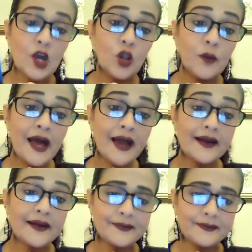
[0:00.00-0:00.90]
They hold back.
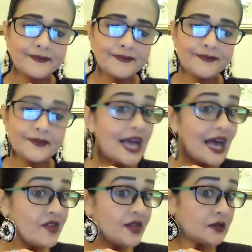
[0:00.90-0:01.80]
They
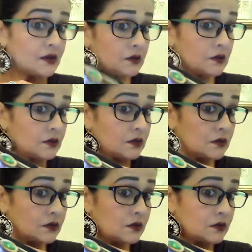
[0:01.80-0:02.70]
have it.
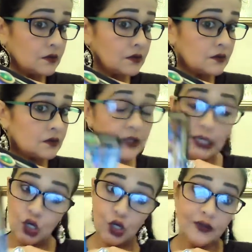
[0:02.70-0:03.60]

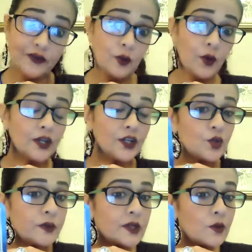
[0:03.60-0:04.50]
They could if they wanted
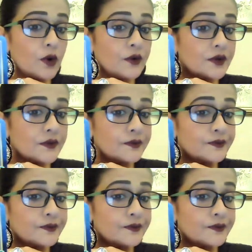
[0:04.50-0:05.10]
to, but they won't.